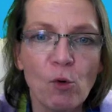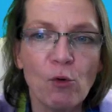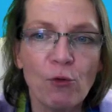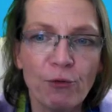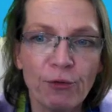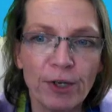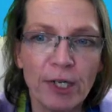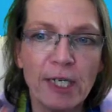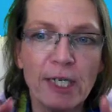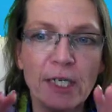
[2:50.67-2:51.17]
we
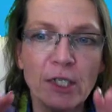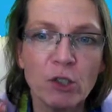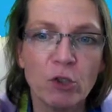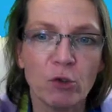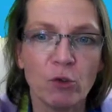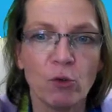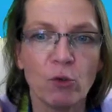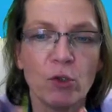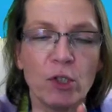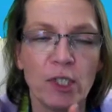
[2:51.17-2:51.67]
move
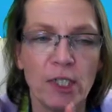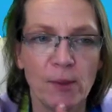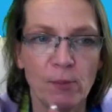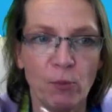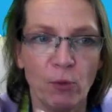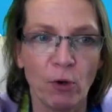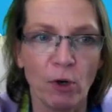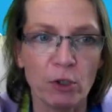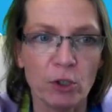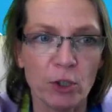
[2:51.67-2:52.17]
into
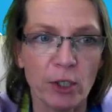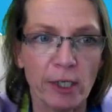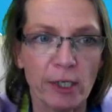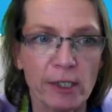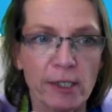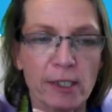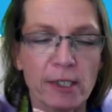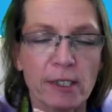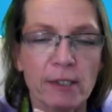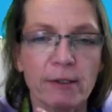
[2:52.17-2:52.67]
team
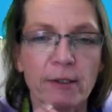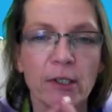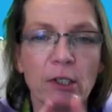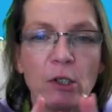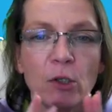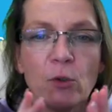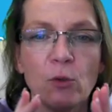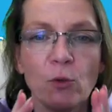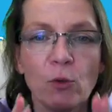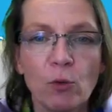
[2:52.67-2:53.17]

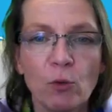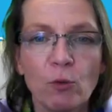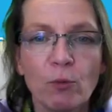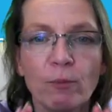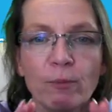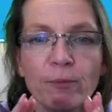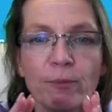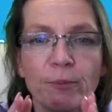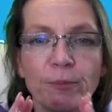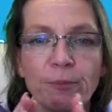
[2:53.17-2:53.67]
projects,
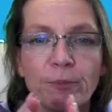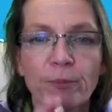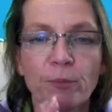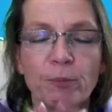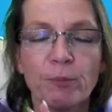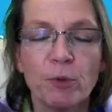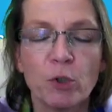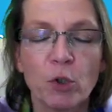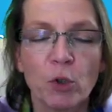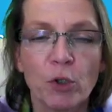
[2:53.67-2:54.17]
you
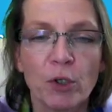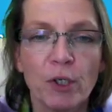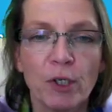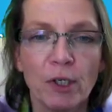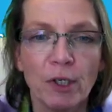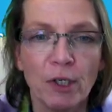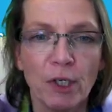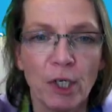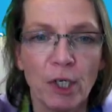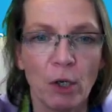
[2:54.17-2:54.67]

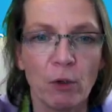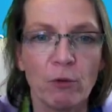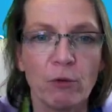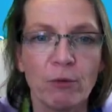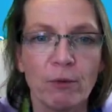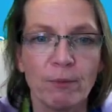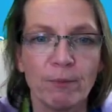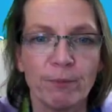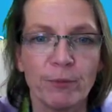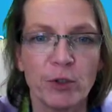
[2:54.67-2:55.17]
should
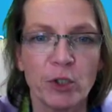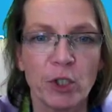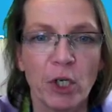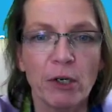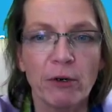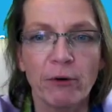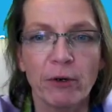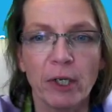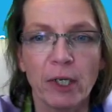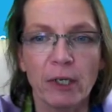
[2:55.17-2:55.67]
know
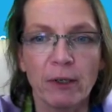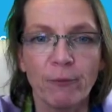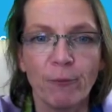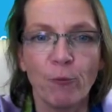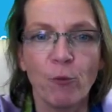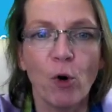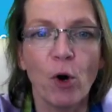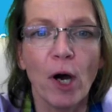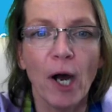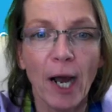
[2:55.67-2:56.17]

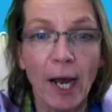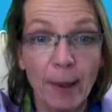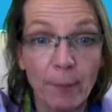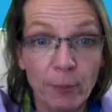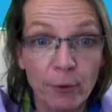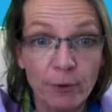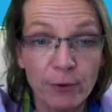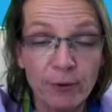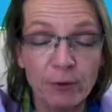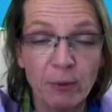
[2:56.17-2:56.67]
generally what
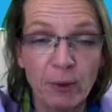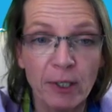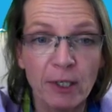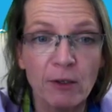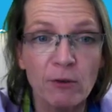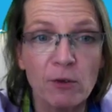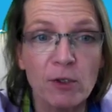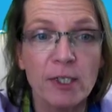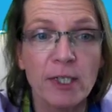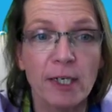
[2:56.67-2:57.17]

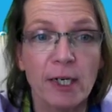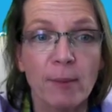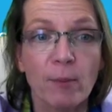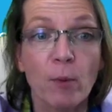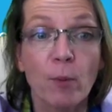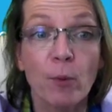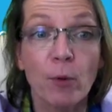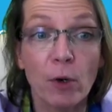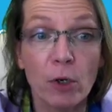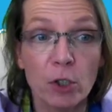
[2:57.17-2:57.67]
happens when you
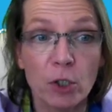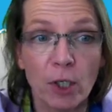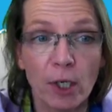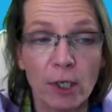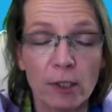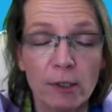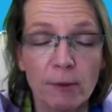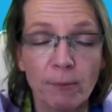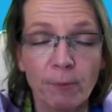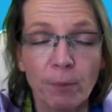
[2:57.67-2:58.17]
set up a
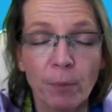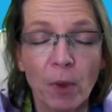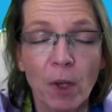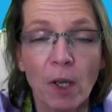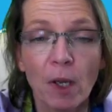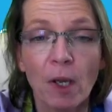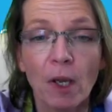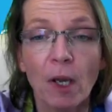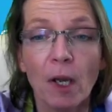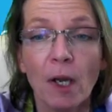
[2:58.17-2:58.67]
project,
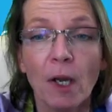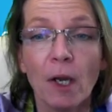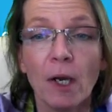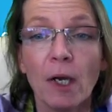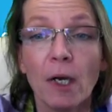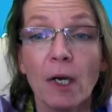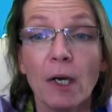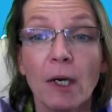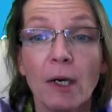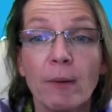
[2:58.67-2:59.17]

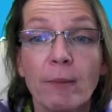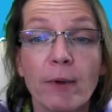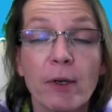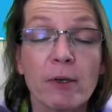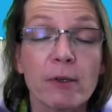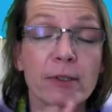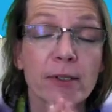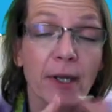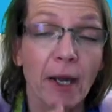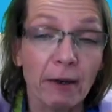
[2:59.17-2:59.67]

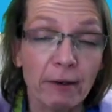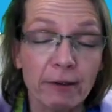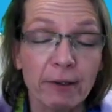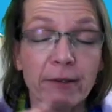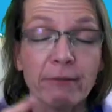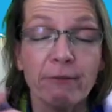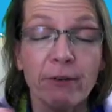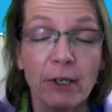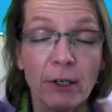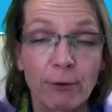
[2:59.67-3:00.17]
because
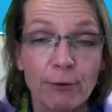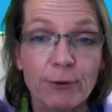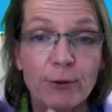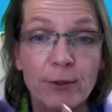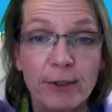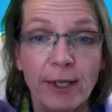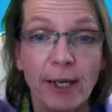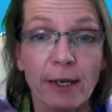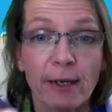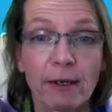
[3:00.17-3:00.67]
that will
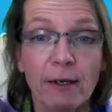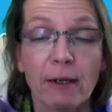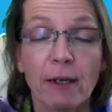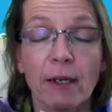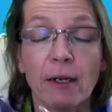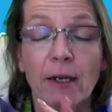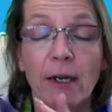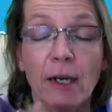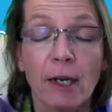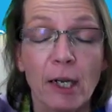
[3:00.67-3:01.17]
also
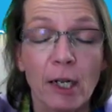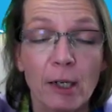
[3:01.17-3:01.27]
then